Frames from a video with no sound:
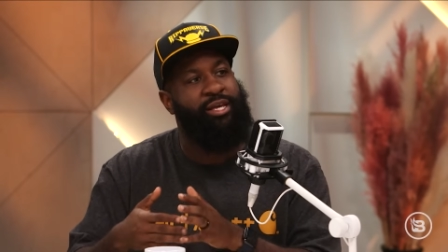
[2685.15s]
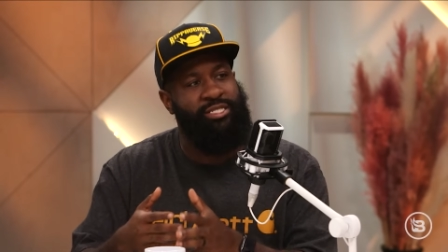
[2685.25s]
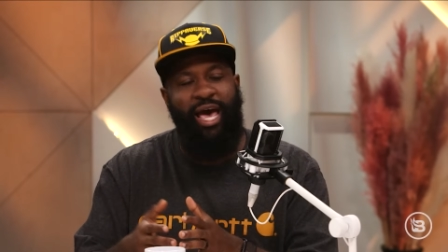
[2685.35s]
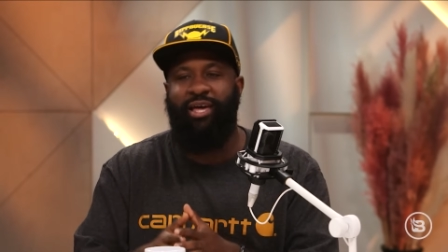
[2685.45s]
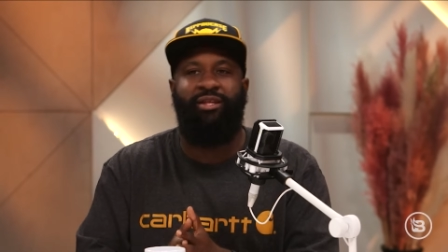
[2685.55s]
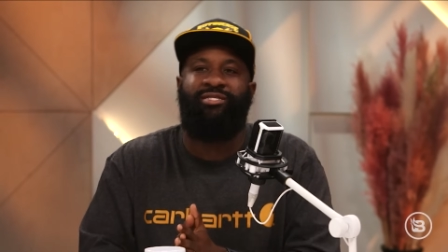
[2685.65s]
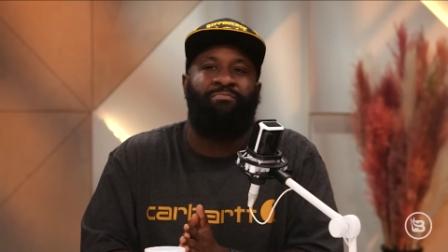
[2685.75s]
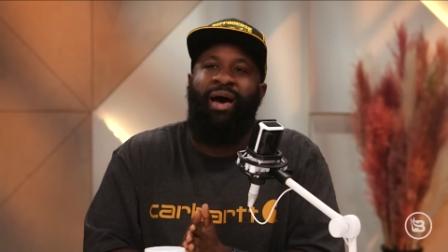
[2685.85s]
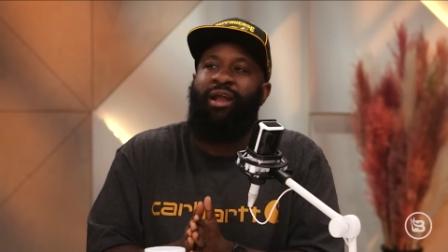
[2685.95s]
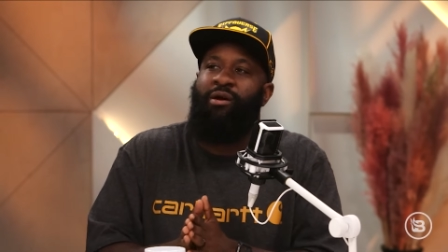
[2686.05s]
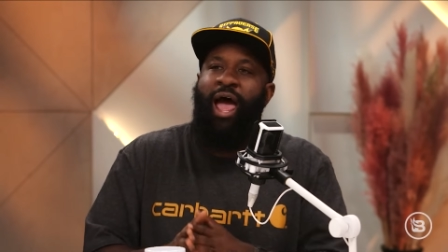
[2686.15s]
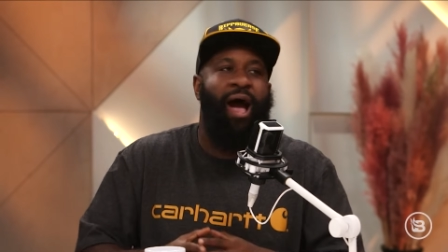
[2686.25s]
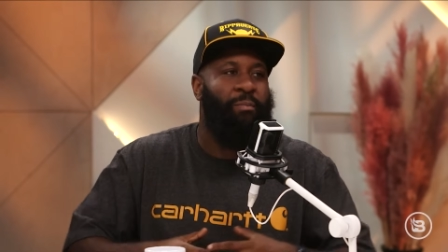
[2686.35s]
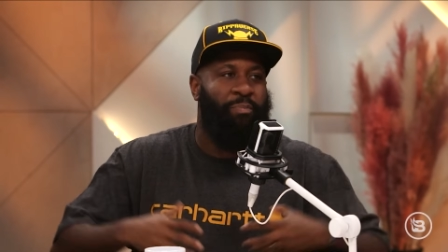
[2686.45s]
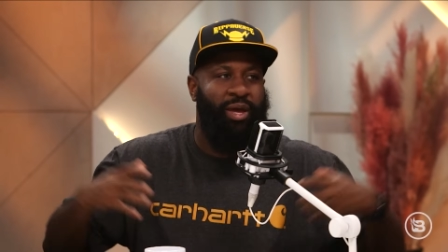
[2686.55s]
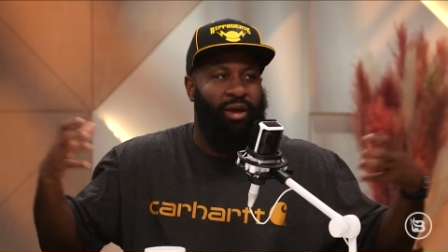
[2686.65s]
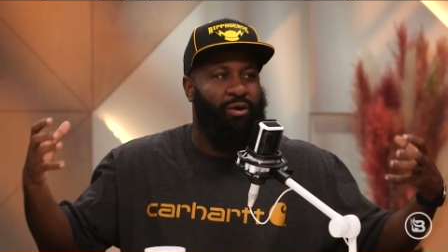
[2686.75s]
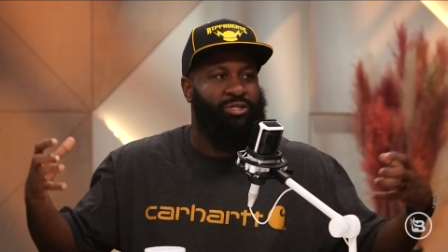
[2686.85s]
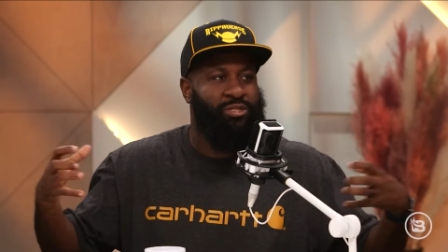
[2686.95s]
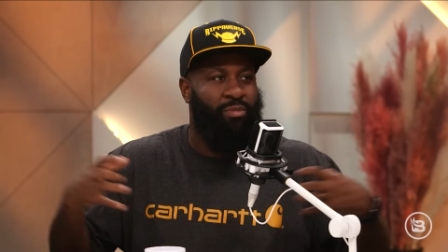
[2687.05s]
Exactly. It doesn't matter how big
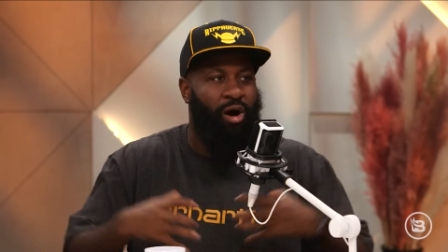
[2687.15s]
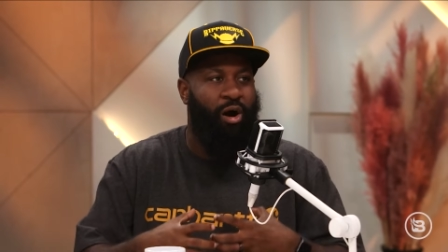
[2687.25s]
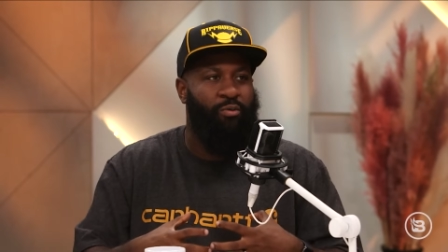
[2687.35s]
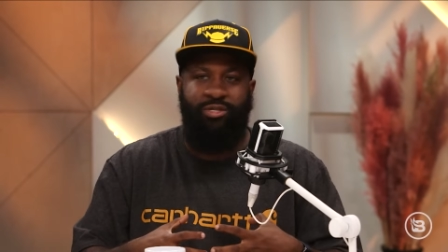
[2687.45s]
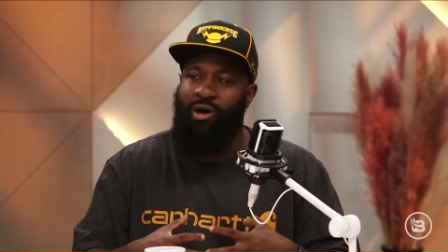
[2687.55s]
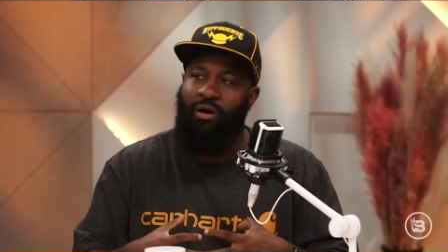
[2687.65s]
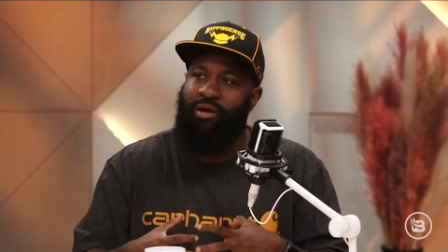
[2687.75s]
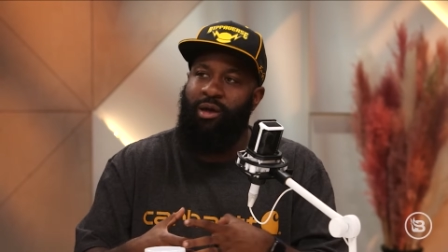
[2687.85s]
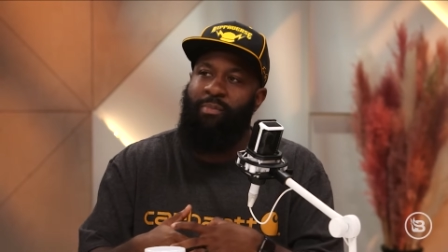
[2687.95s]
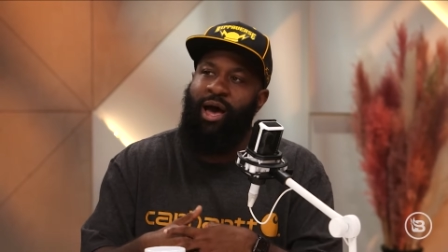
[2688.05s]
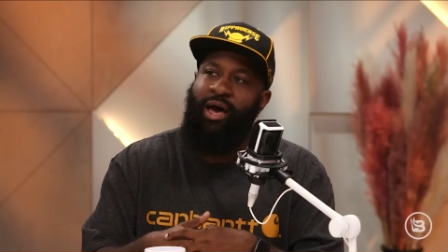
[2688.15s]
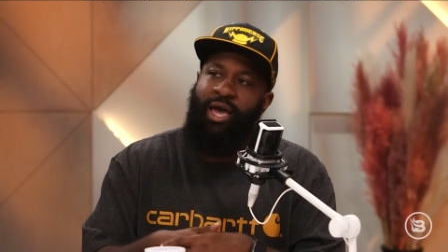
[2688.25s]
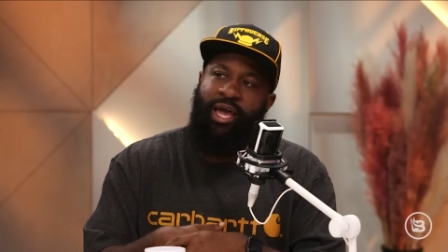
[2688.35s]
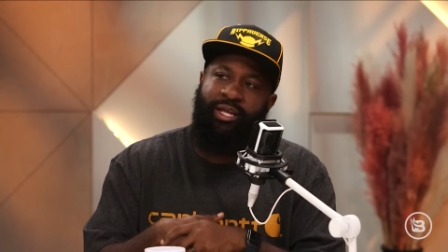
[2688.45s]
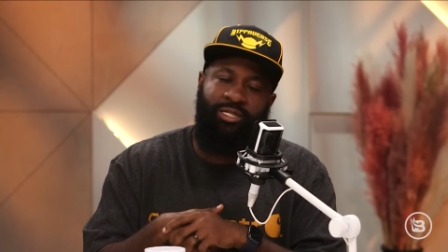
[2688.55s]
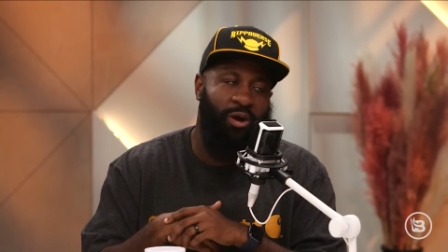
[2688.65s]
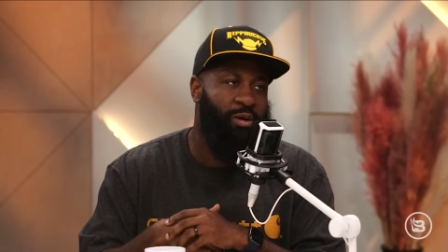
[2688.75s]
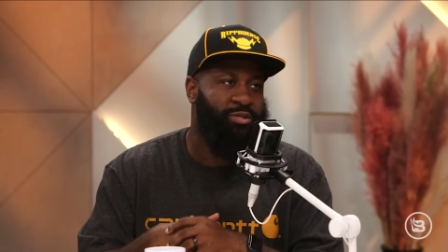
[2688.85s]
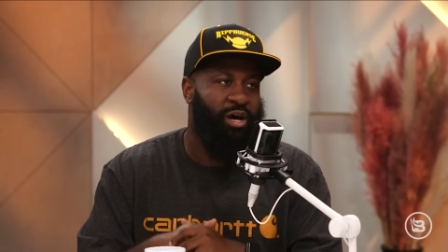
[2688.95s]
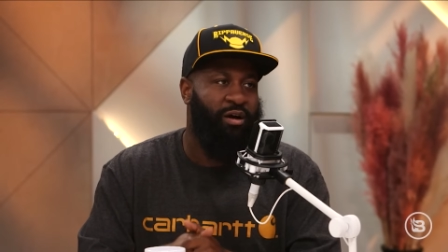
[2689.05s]
or small we're talking about in
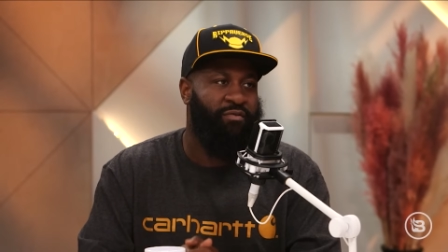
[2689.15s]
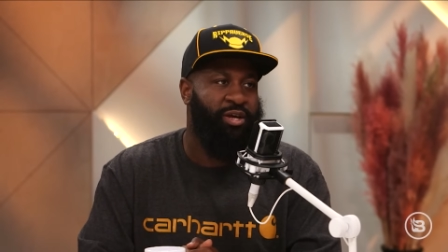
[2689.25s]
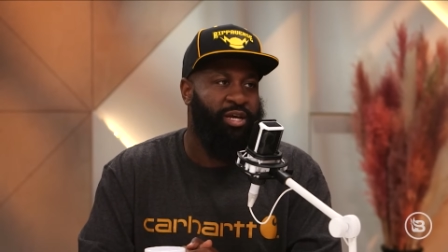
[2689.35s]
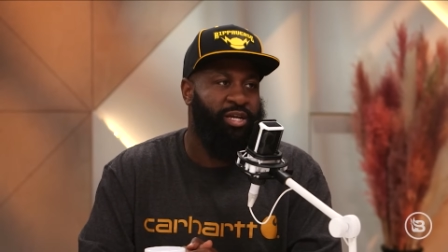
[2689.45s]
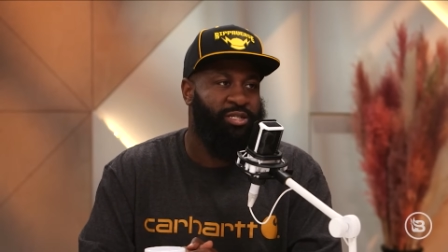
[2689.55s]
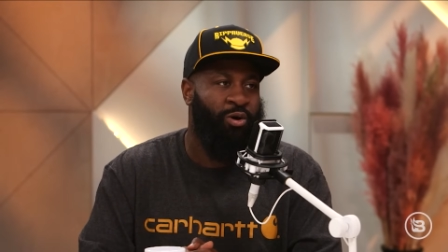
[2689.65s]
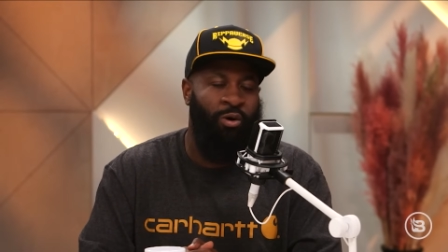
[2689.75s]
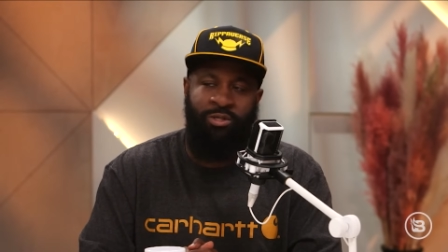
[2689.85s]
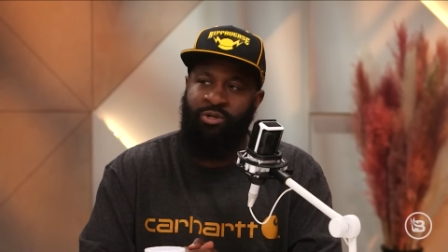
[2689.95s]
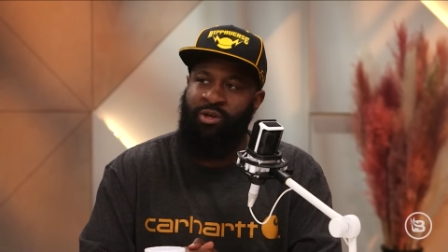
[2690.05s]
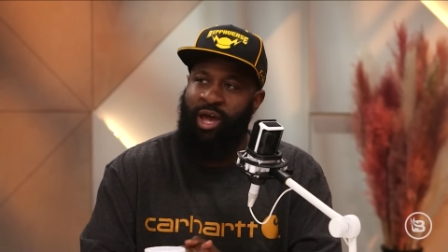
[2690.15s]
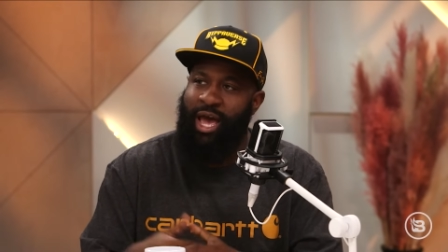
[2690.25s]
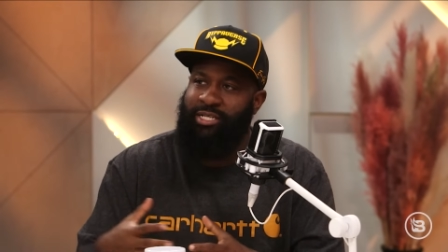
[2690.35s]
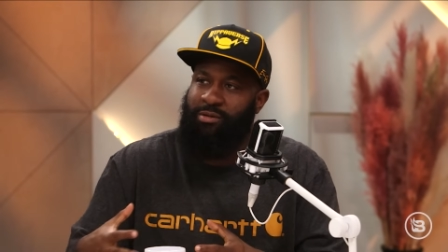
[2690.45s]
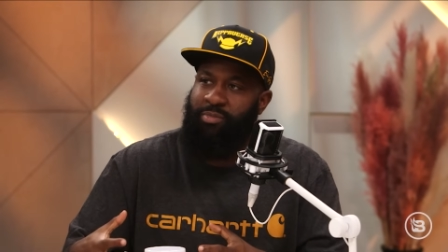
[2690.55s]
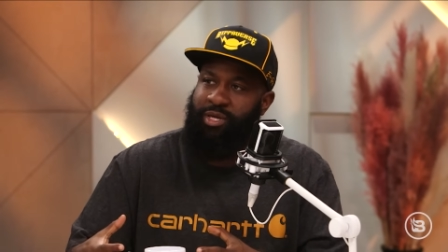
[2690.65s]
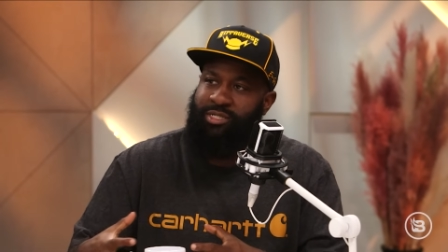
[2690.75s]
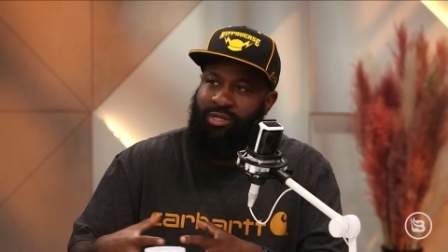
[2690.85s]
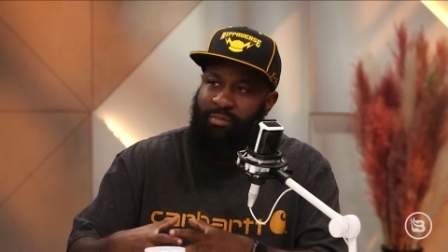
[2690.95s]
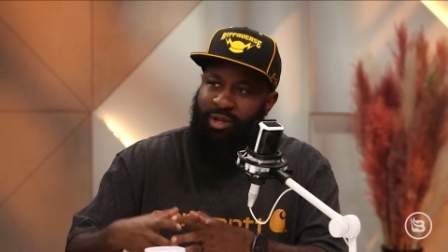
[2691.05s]
terms of its culture. There has to be
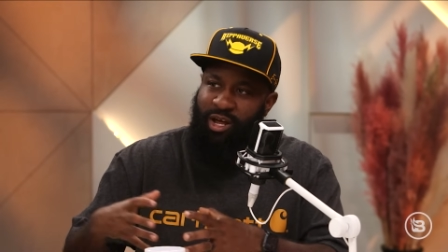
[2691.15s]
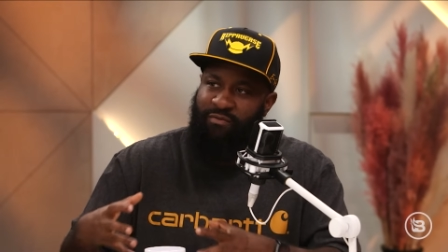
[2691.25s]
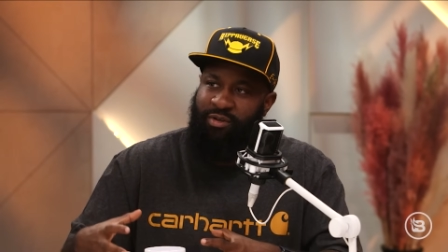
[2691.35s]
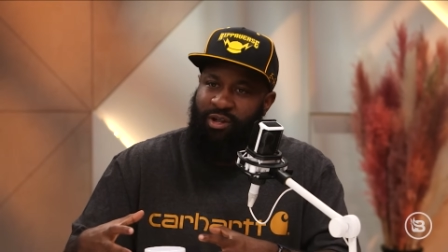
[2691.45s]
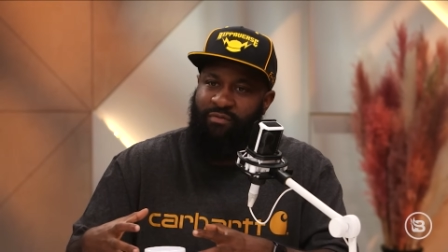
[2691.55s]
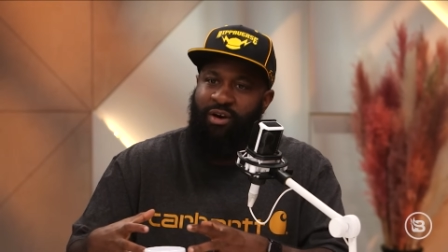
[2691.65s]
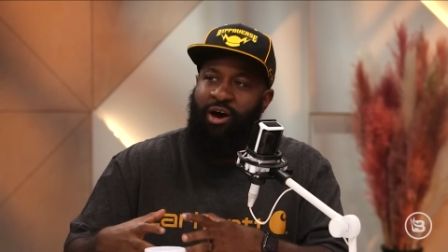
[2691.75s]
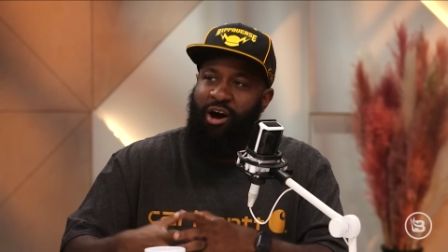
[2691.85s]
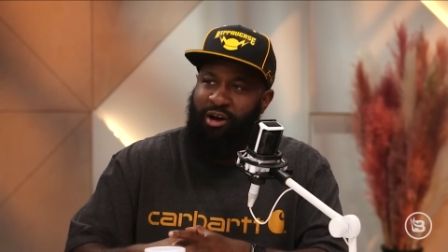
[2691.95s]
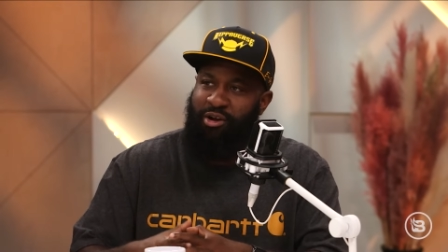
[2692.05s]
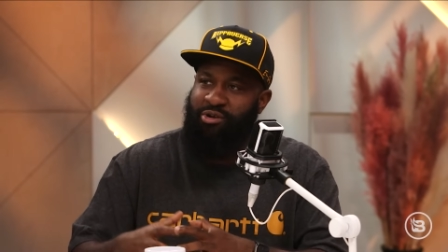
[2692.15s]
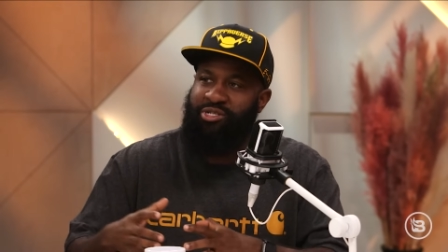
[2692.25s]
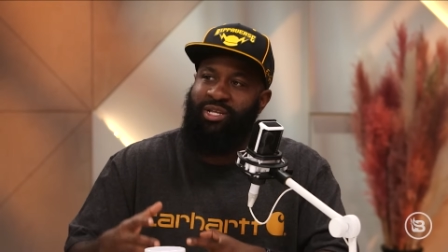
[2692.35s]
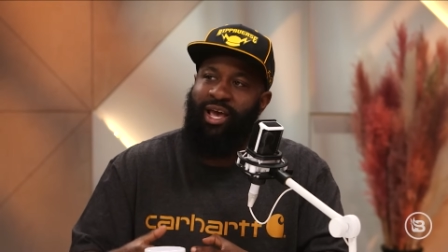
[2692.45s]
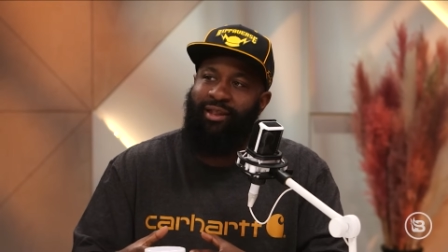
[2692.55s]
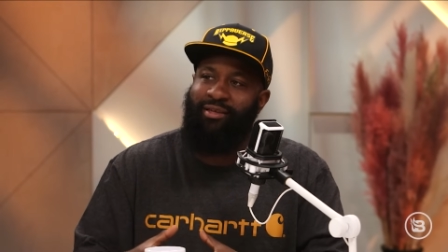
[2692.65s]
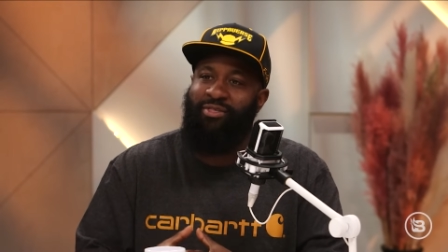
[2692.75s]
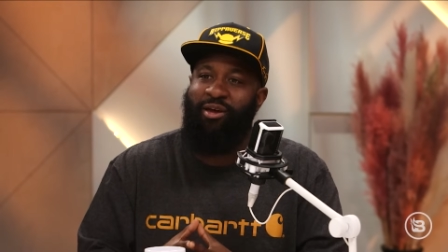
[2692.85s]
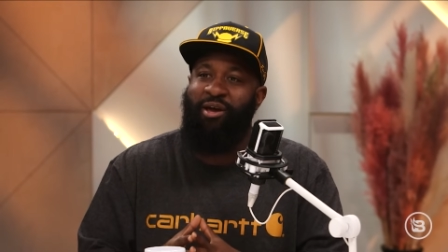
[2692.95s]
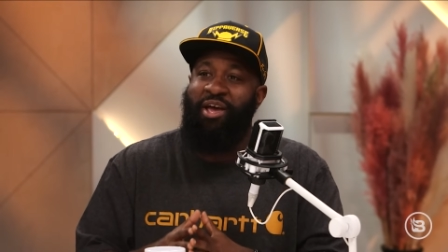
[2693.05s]
some level of understanding
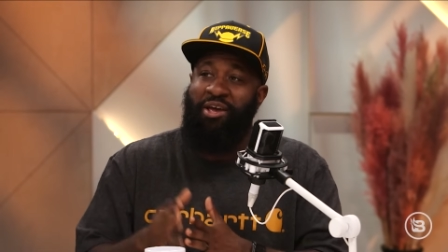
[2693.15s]
there.